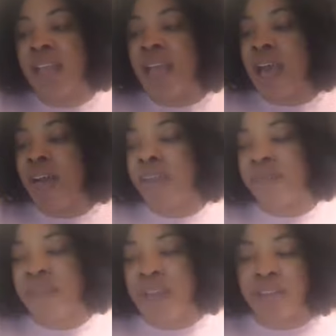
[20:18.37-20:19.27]
How
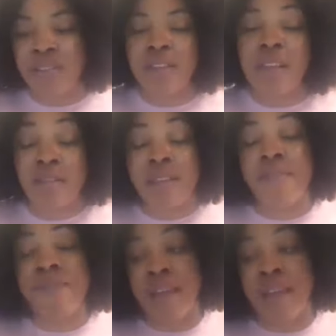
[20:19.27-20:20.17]

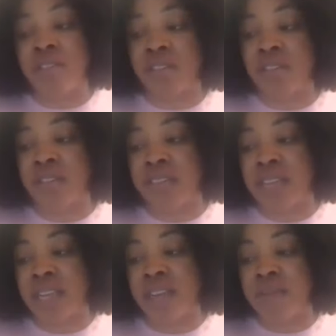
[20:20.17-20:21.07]
can founders
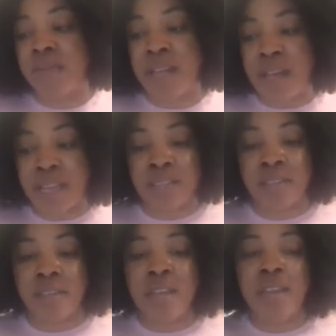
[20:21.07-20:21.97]
stay
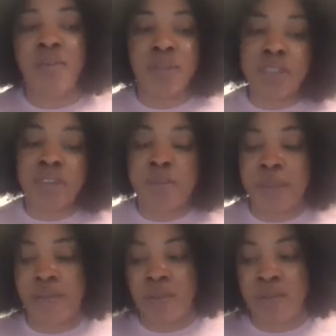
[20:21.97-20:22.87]
compliant with their
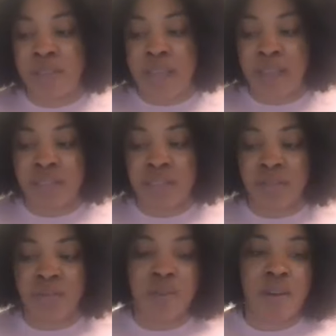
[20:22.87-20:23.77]
payroll taxes
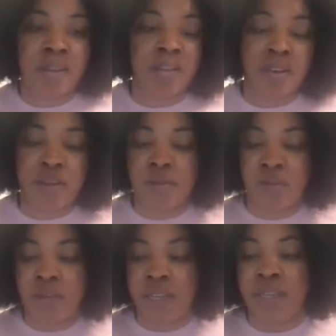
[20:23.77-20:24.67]
regarding their
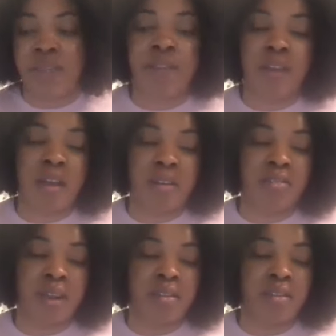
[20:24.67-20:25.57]
employees and
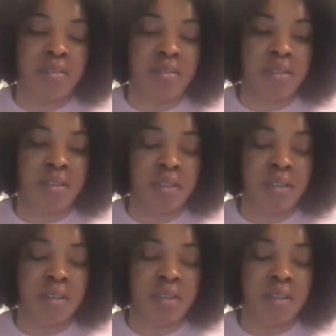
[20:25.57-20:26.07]
contractors?